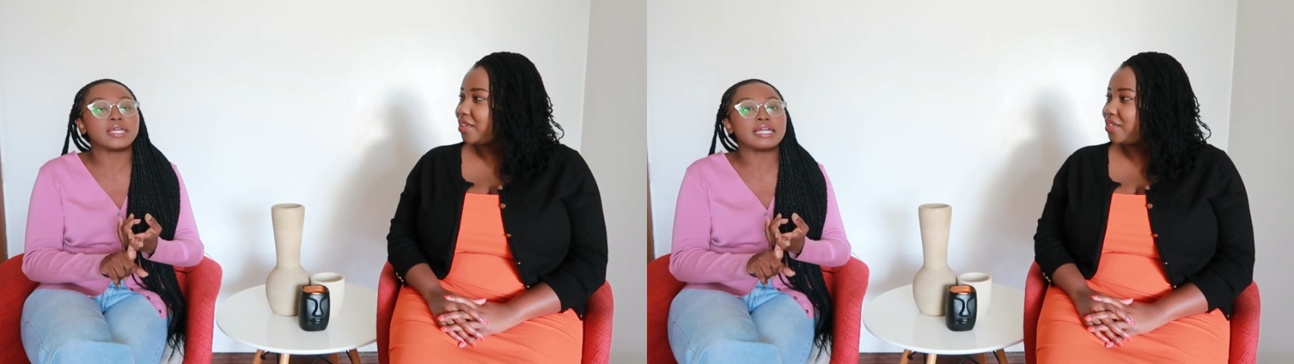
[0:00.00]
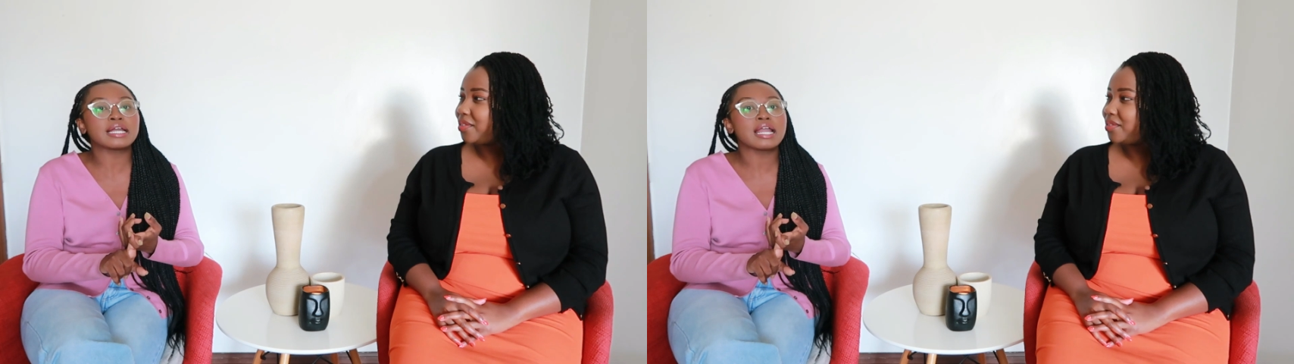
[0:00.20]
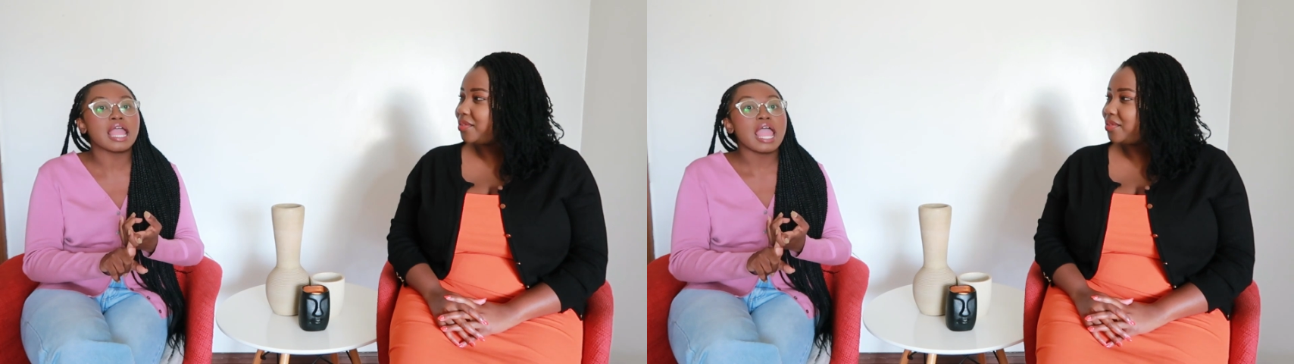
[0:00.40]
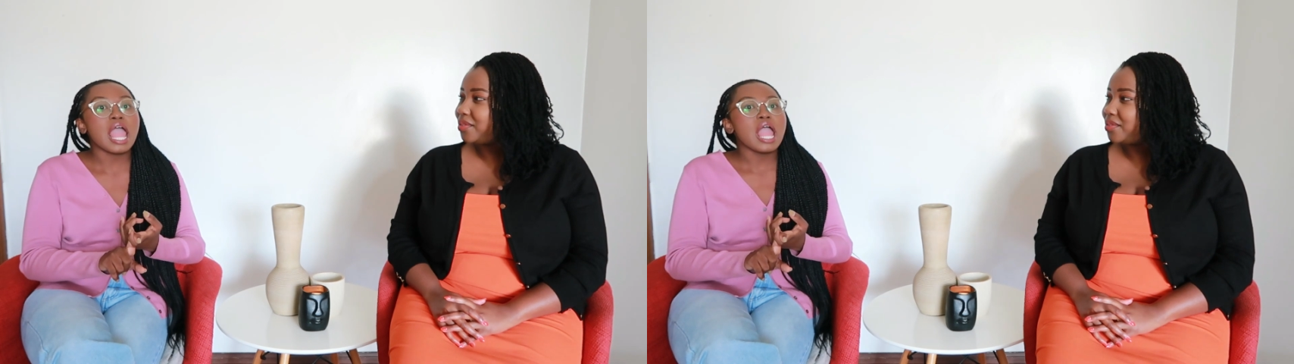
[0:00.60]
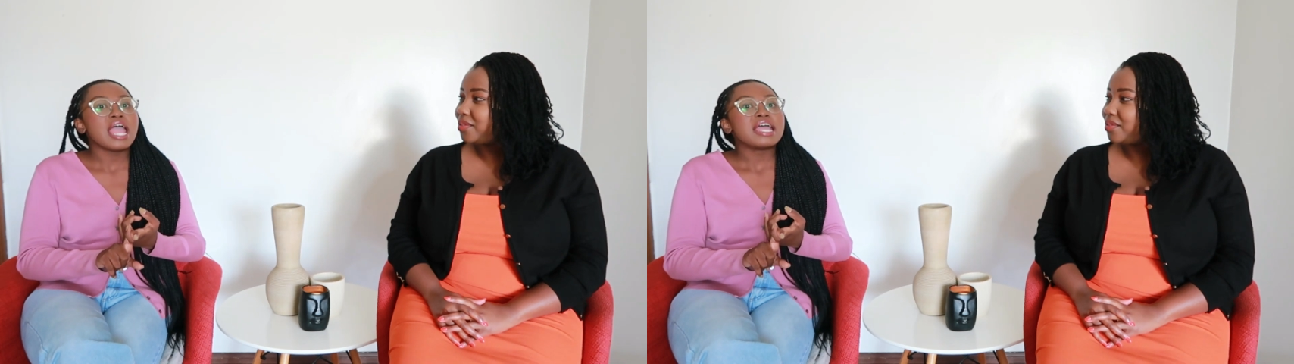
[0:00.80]
Speaker 1: being,
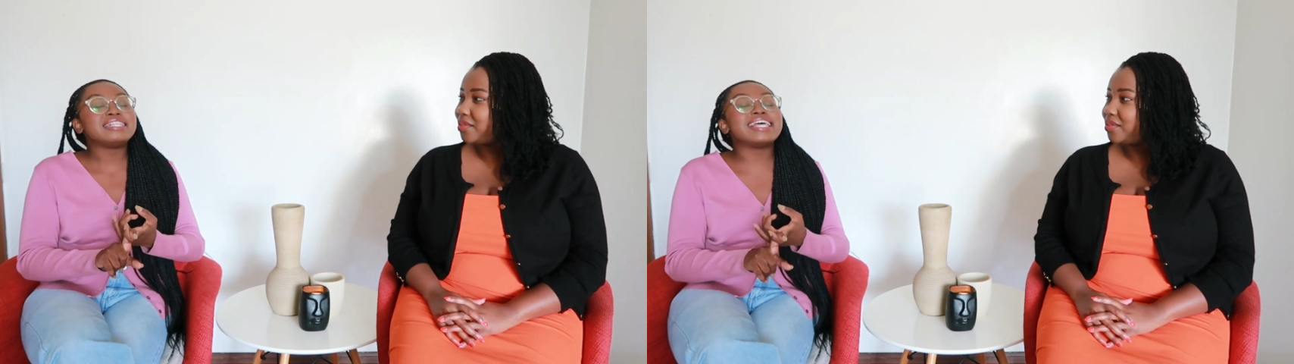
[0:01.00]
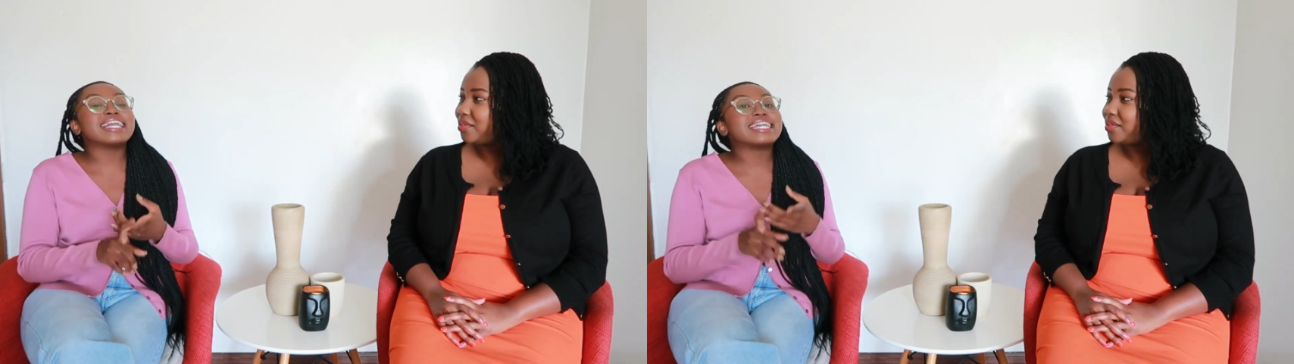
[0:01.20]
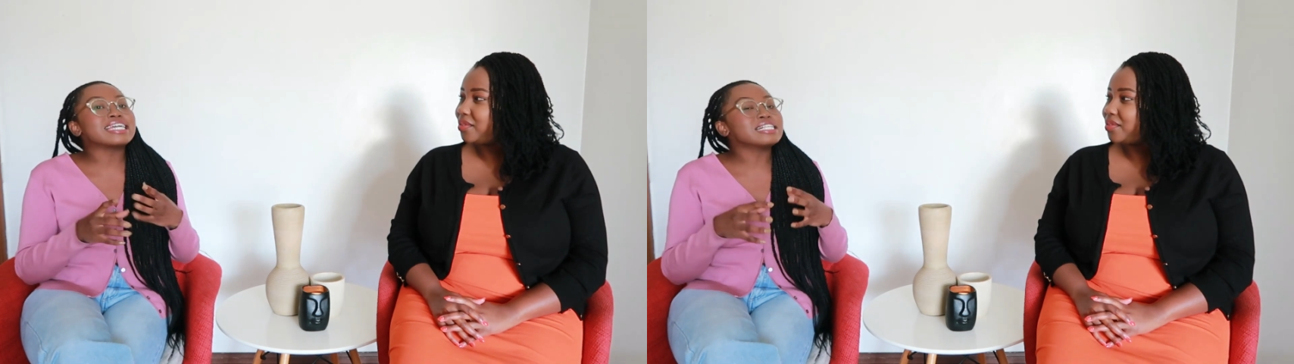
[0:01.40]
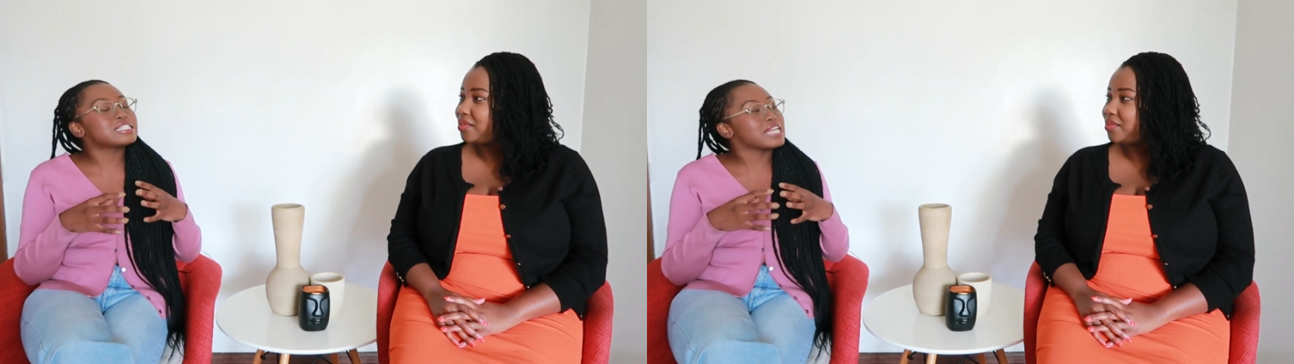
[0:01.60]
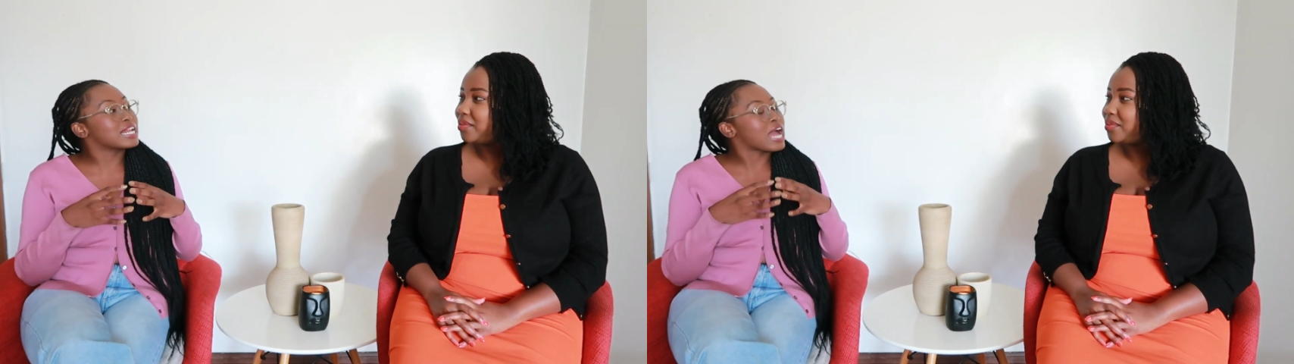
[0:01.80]
the
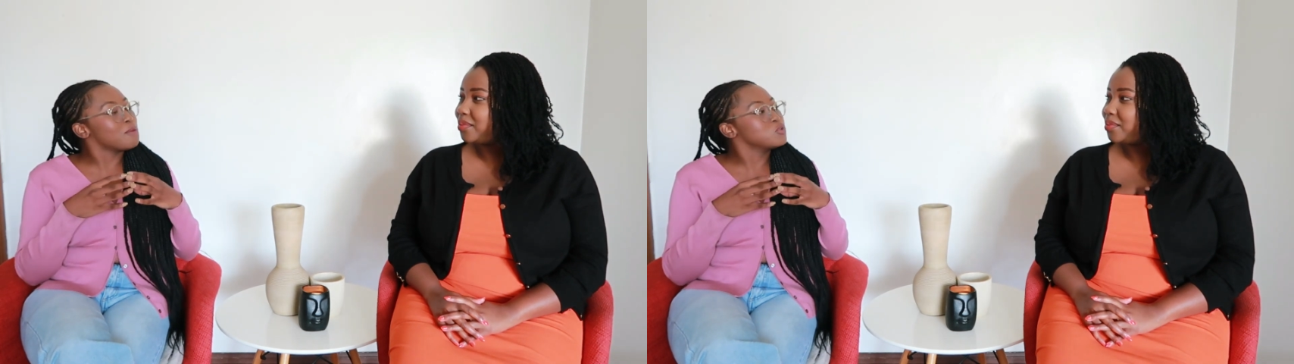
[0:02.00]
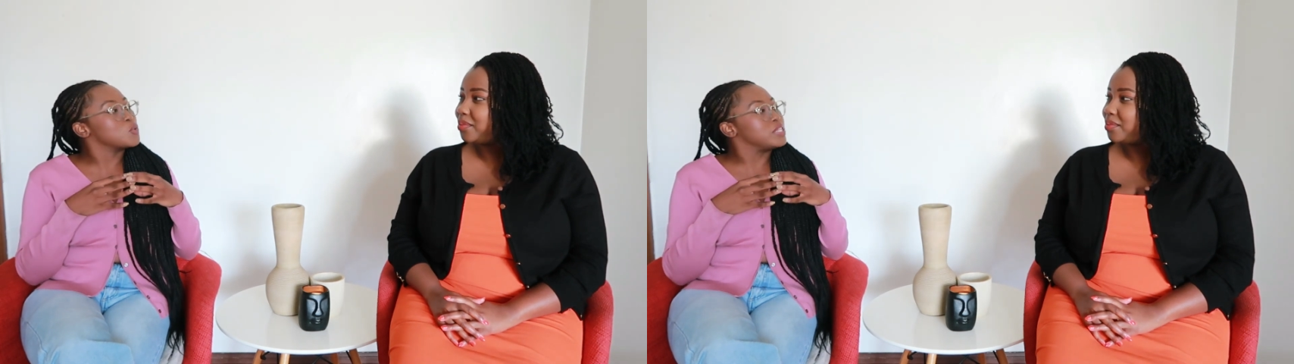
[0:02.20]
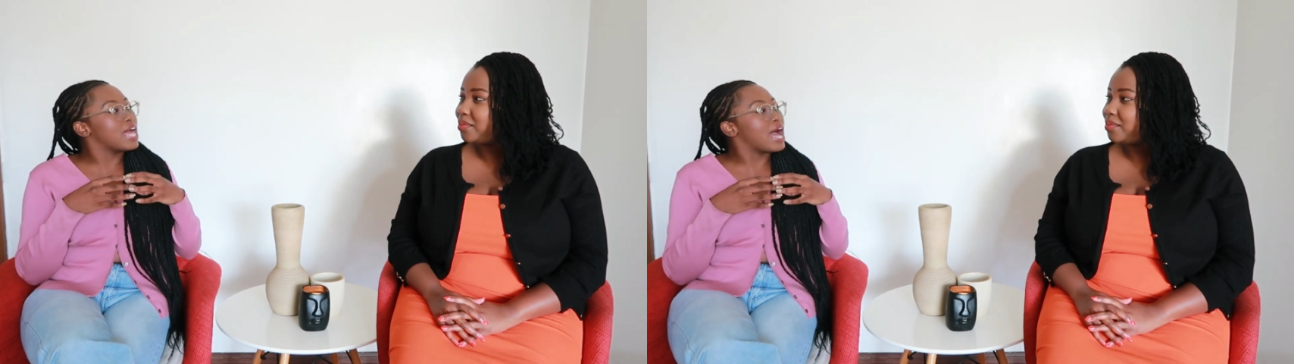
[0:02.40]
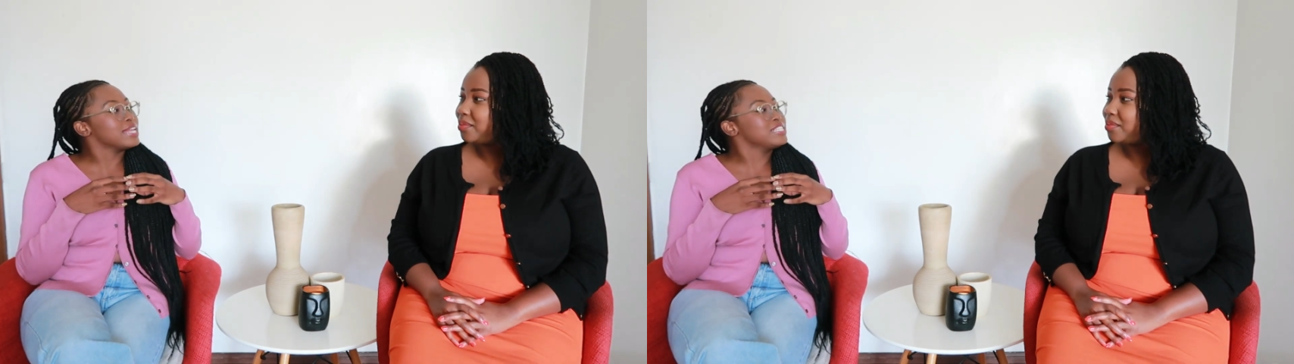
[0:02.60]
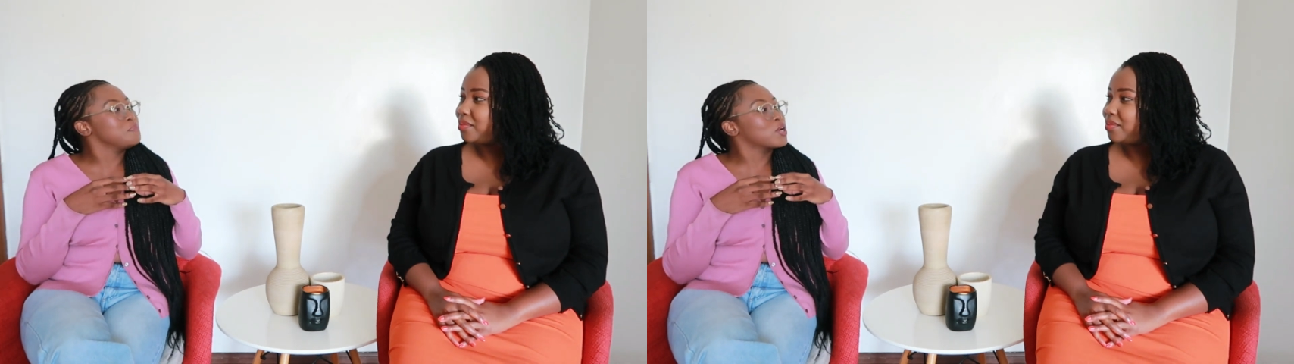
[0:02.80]
guilt that comes with
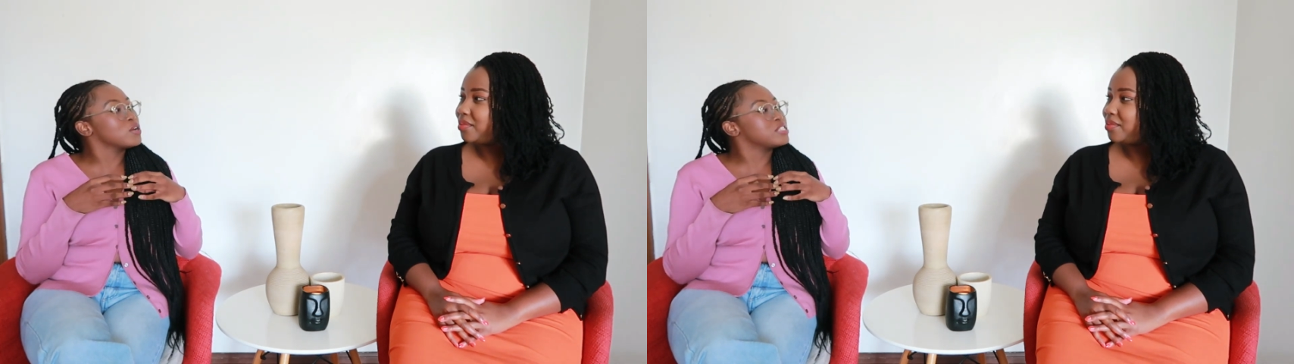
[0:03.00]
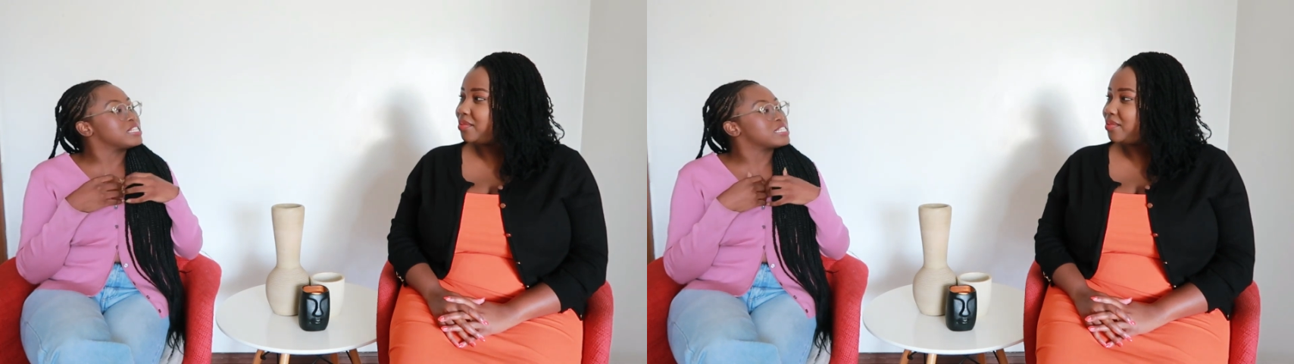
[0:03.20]
that, because